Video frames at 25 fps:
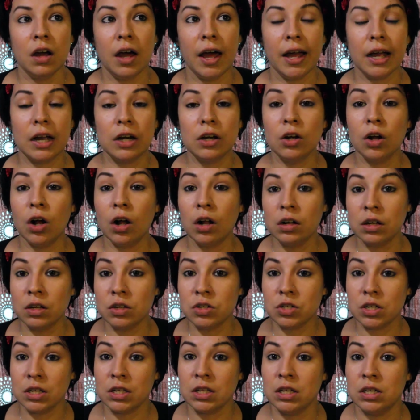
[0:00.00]

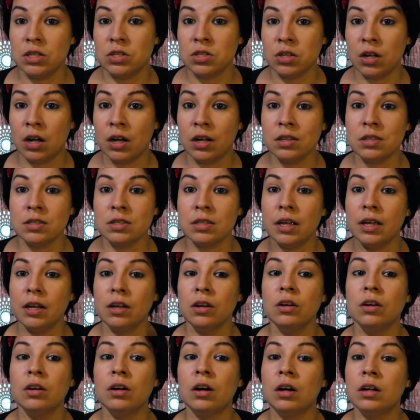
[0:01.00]
acknowledging these thoughts,
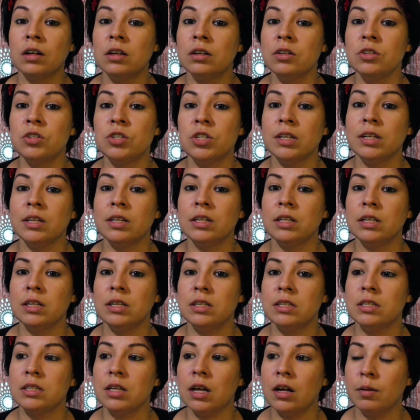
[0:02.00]
acknowledging
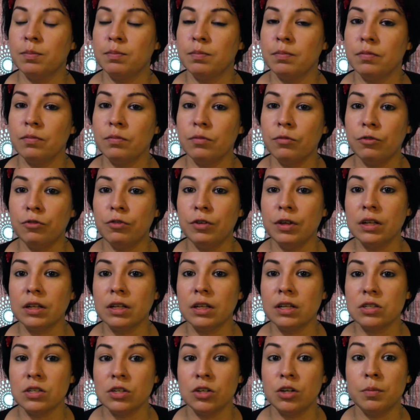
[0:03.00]
these um,
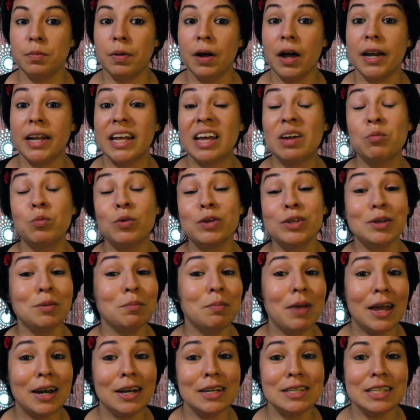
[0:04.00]
feelings in your body. And when you're
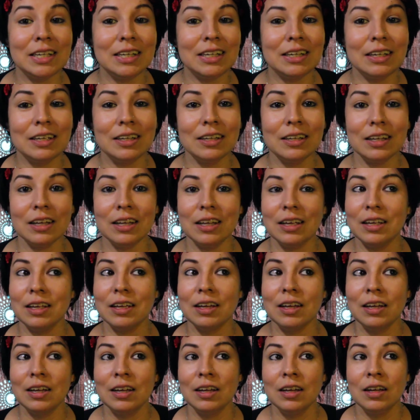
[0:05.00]

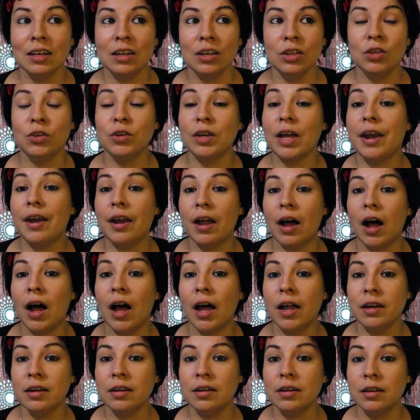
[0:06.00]
meditating, you
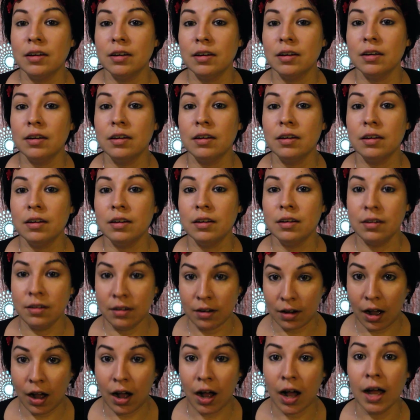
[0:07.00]
cannot
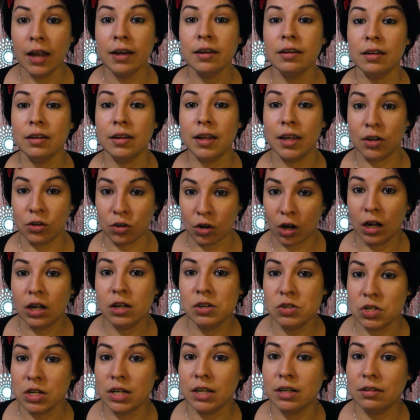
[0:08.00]
not
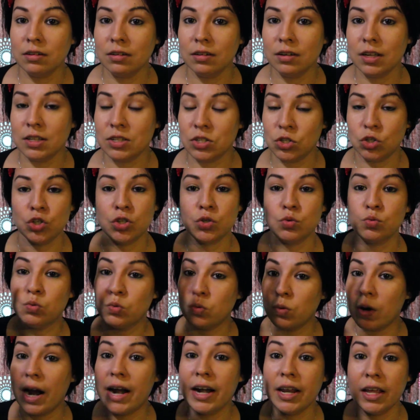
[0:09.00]
acknowledge it. It's just
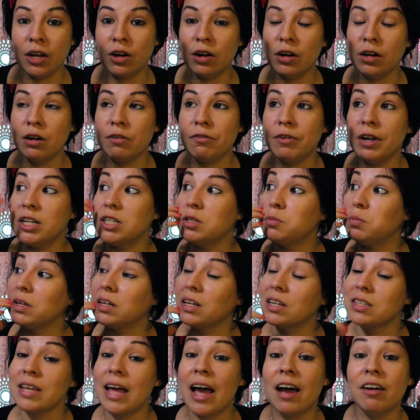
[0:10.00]
right here in your face
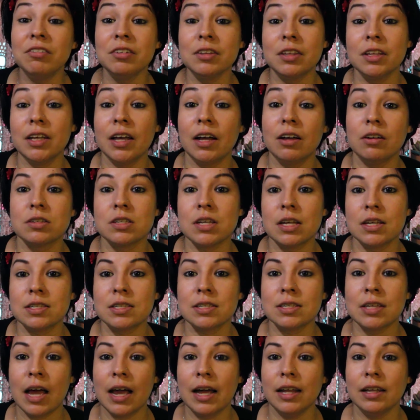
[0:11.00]
because everything else has
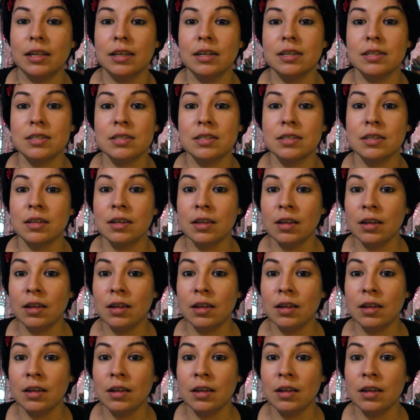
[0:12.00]
silent